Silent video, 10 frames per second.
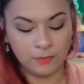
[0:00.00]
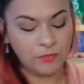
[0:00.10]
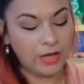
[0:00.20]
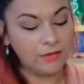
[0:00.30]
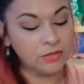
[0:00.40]

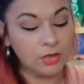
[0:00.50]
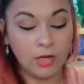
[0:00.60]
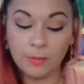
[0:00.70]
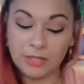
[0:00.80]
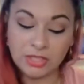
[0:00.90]
Fives are all
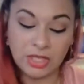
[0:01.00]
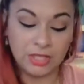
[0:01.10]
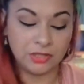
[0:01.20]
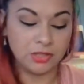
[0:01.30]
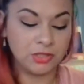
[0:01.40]
about
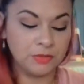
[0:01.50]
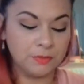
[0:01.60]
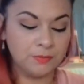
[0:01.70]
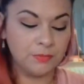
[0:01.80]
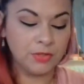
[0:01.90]
change.
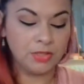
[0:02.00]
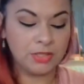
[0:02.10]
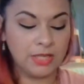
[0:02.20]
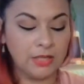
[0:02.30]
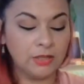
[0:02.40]

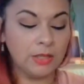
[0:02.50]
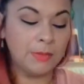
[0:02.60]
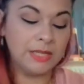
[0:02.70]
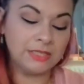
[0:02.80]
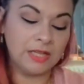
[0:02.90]
Together they
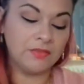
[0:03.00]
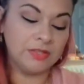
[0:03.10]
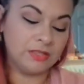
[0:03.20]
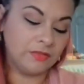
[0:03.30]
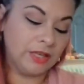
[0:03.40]
make
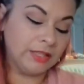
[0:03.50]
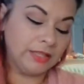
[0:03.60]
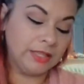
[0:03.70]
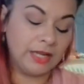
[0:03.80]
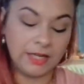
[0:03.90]
7,
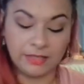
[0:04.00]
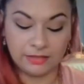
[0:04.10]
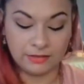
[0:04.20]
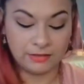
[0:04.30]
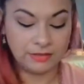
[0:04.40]
divinely guided.